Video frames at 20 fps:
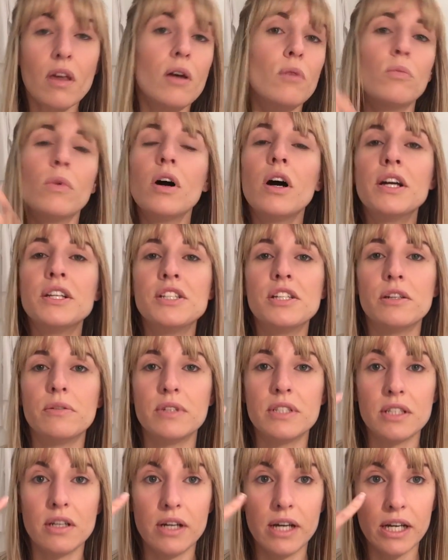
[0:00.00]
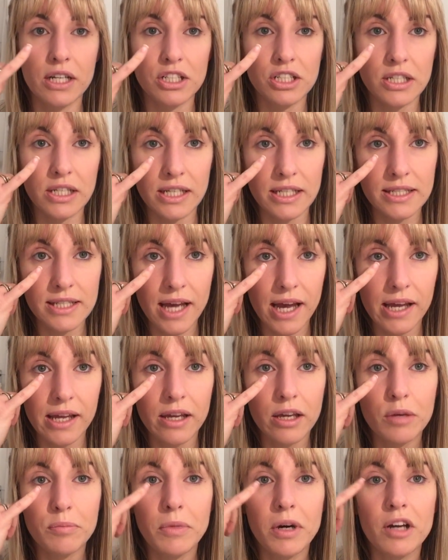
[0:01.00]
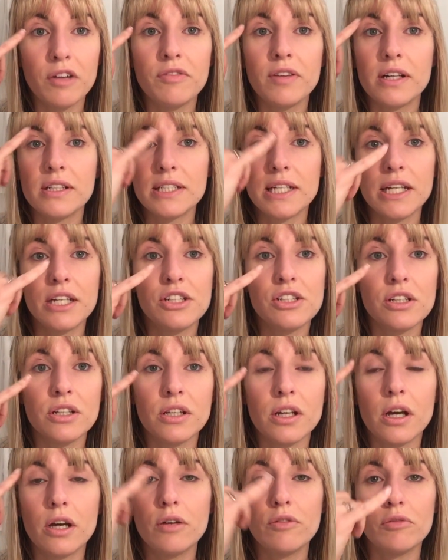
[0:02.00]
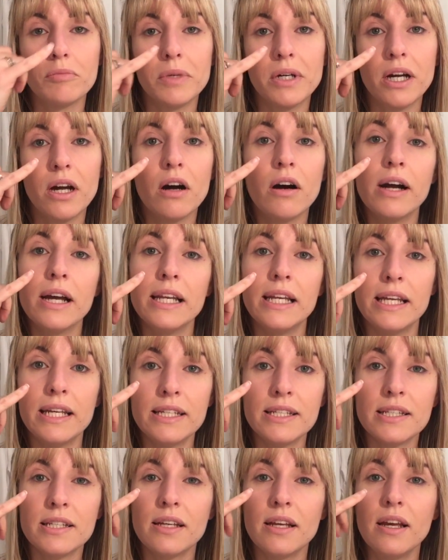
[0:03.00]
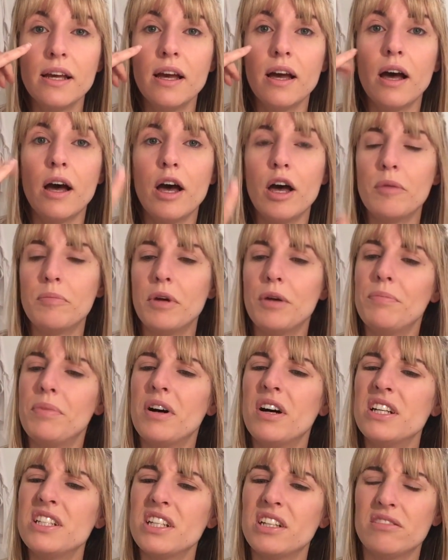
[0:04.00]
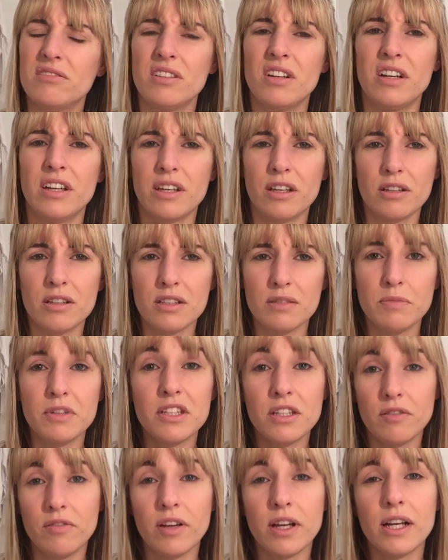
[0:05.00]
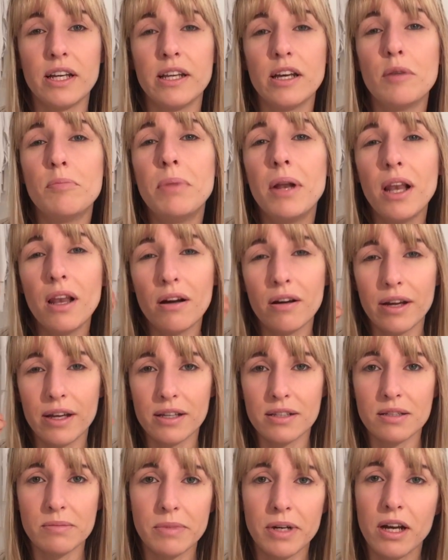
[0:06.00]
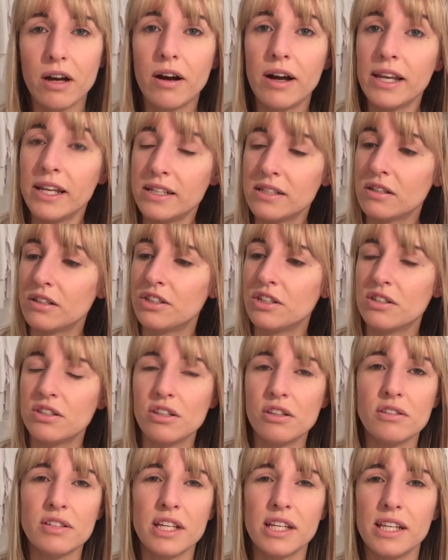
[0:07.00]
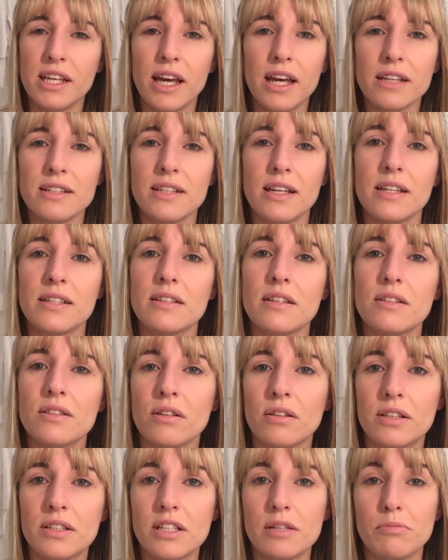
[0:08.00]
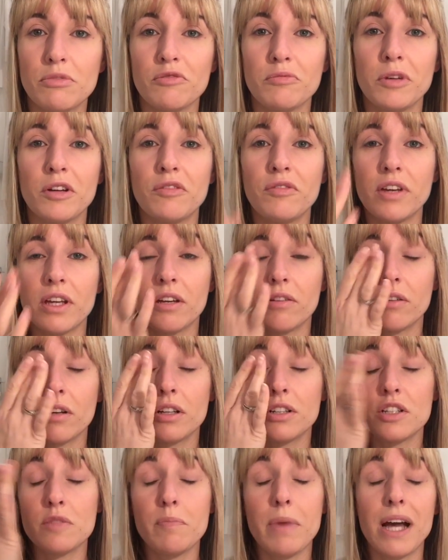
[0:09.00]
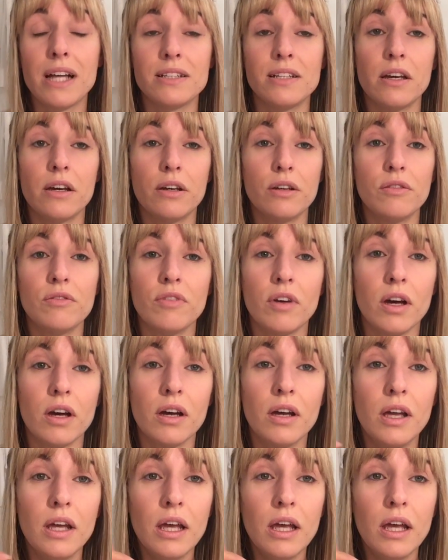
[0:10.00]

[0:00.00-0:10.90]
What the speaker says: And what I do is I actually take my foundation over my eyelid, but I don't like specifically apply it to my eyelid. I just use any excess that's on the tip of my finger and I just pat it over.